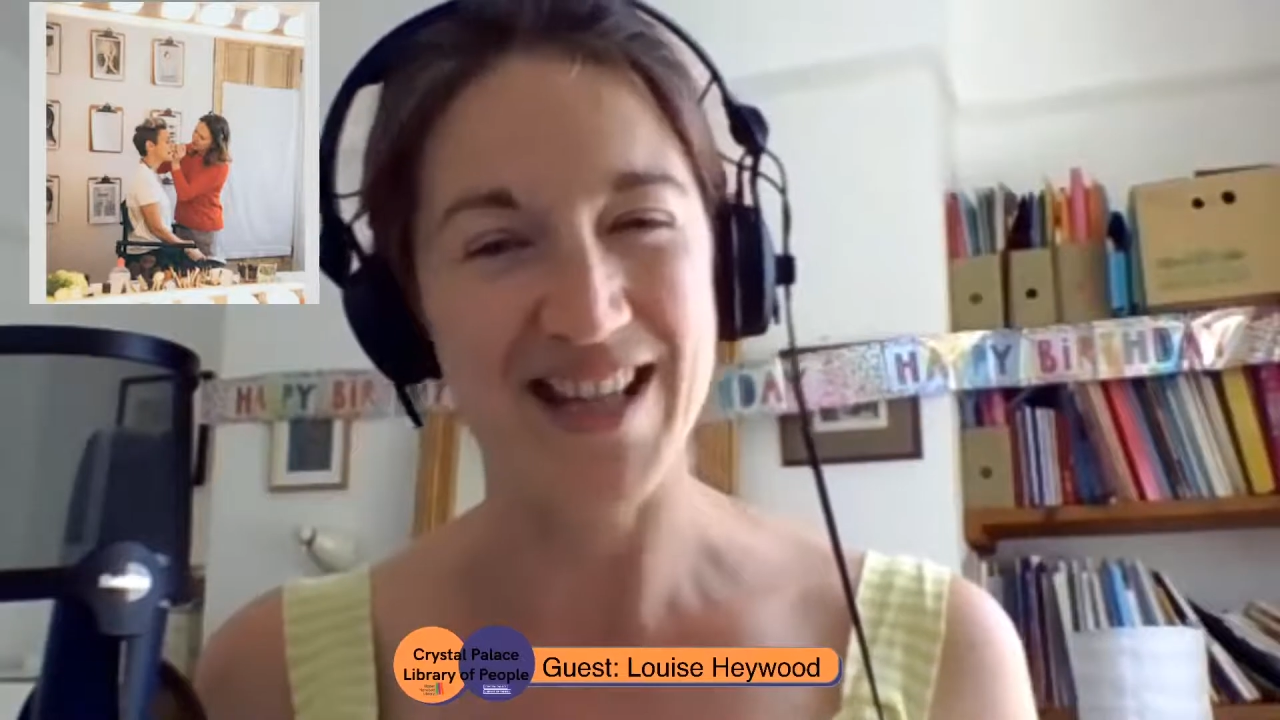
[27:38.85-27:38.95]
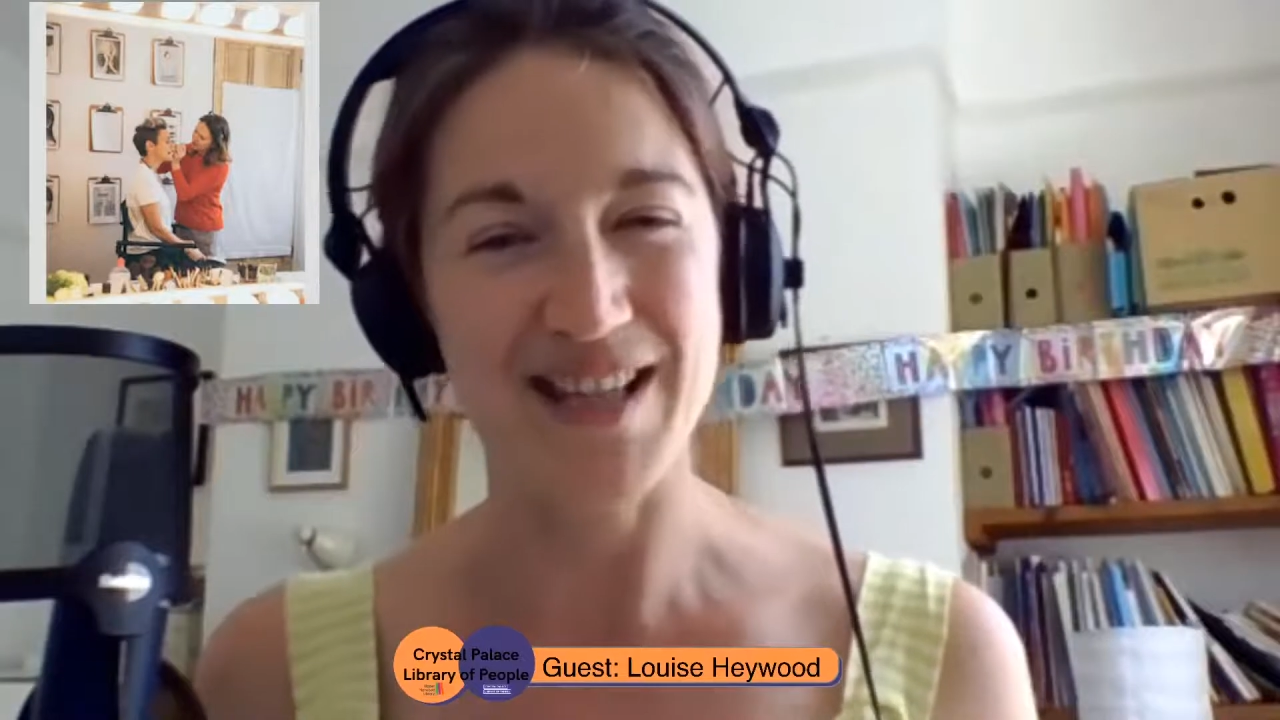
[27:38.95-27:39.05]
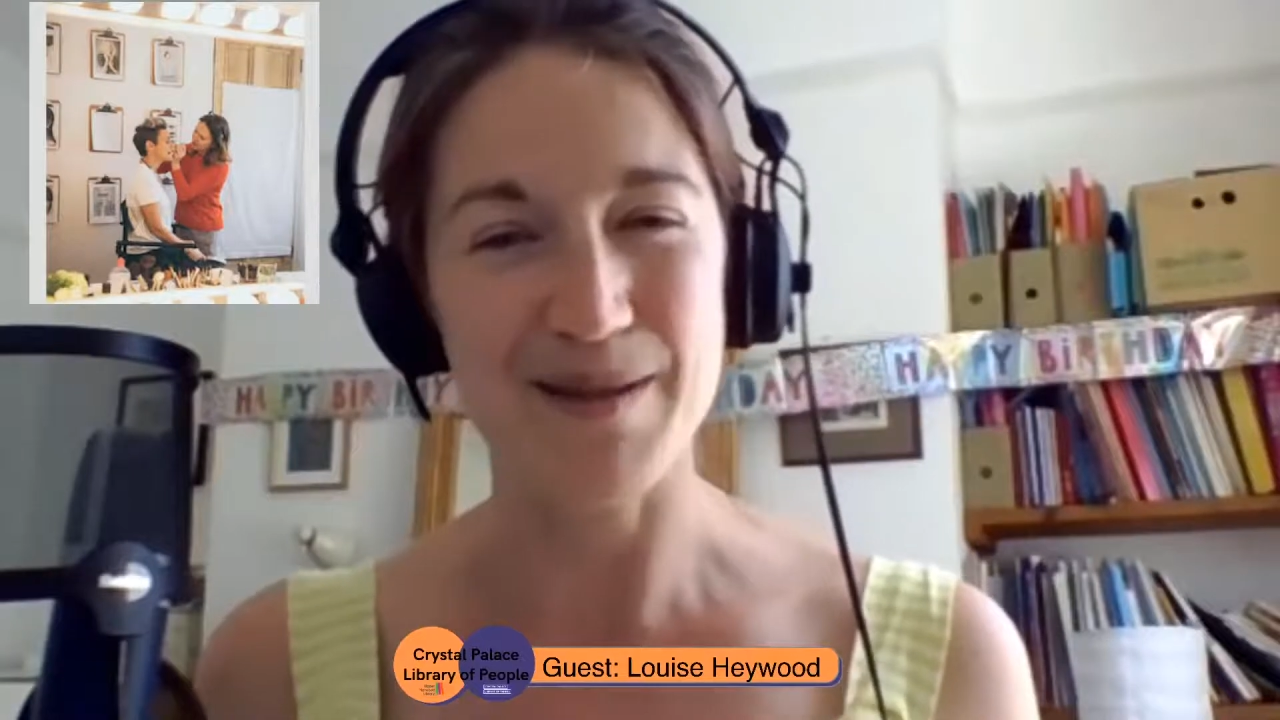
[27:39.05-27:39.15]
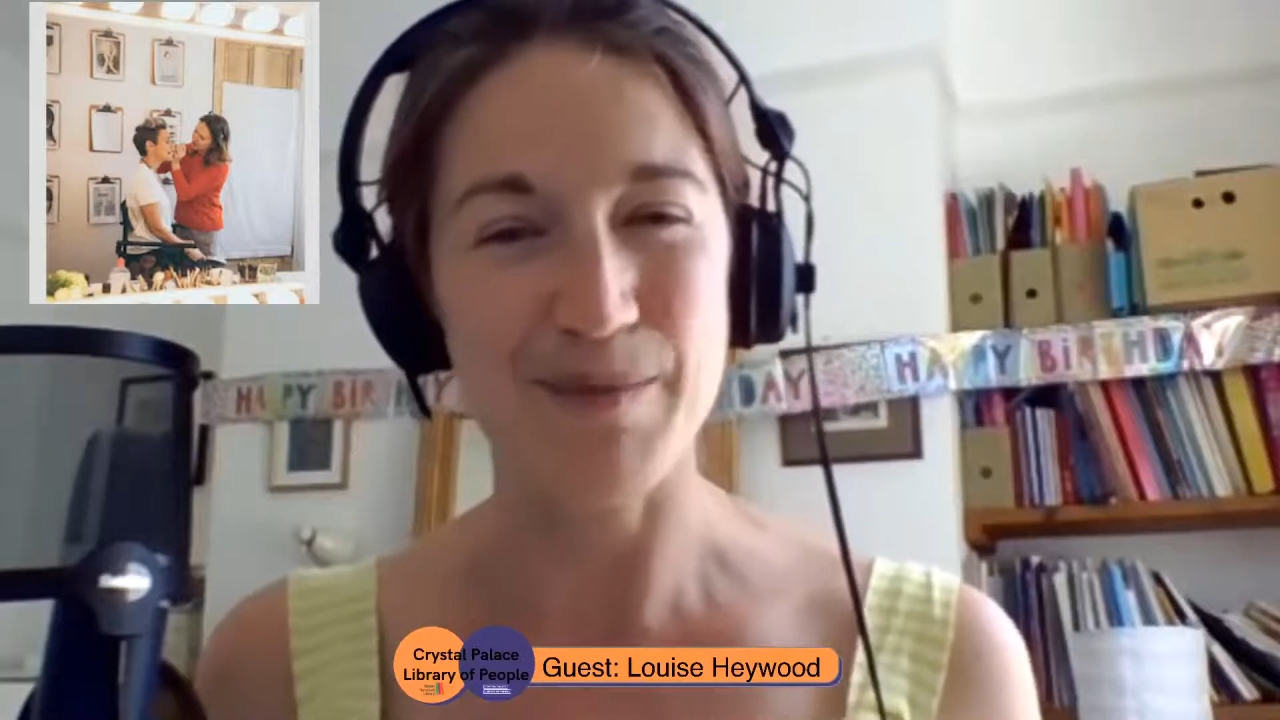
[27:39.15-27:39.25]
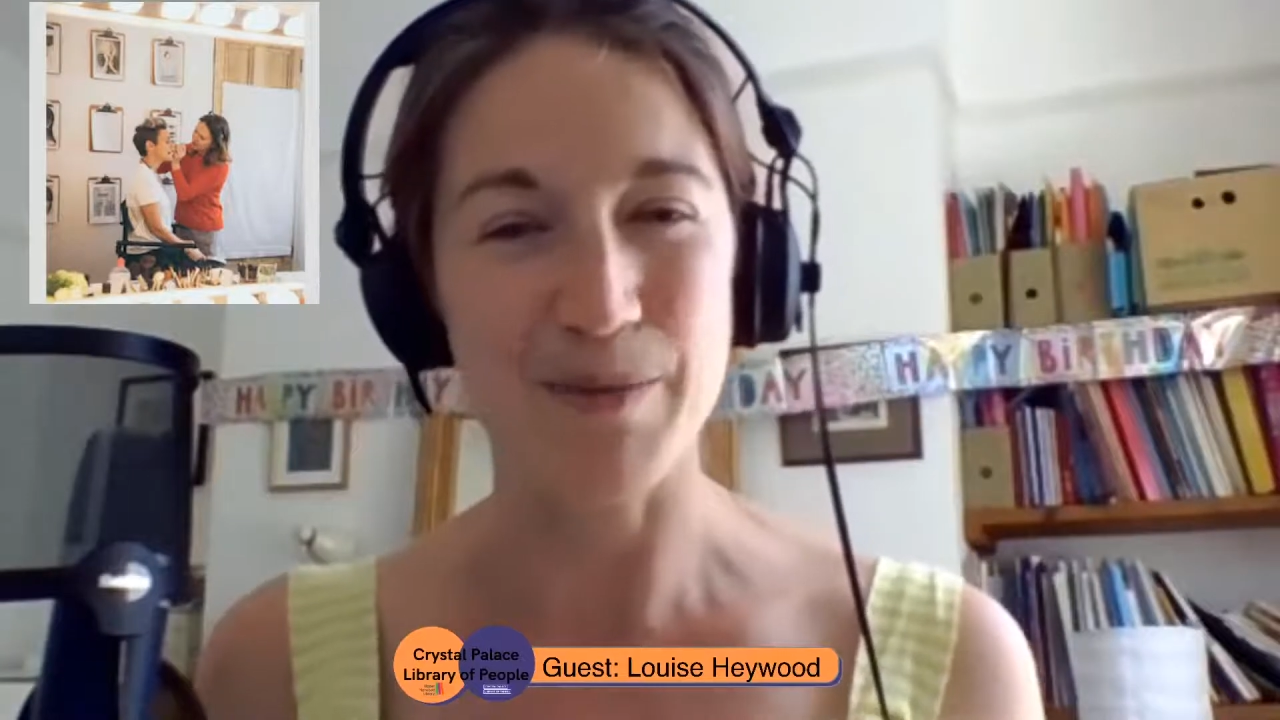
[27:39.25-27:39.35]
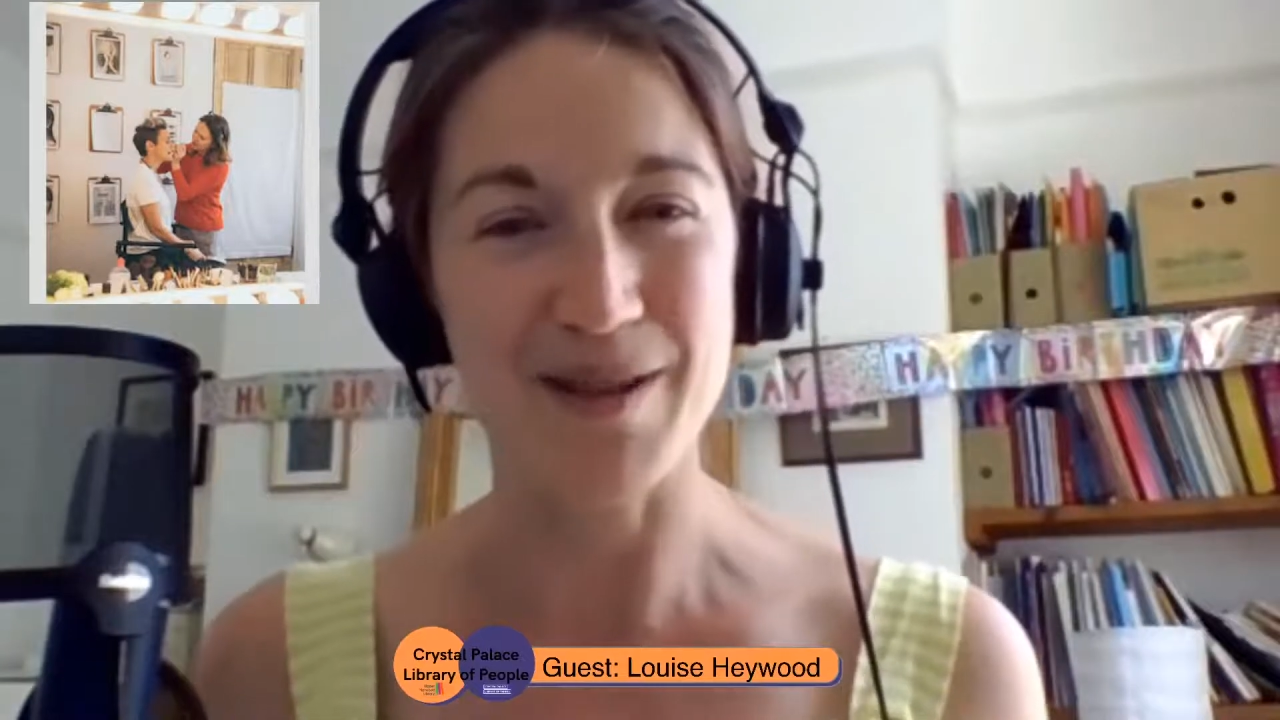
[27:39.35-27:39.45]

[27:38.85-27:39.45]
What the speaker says: is at the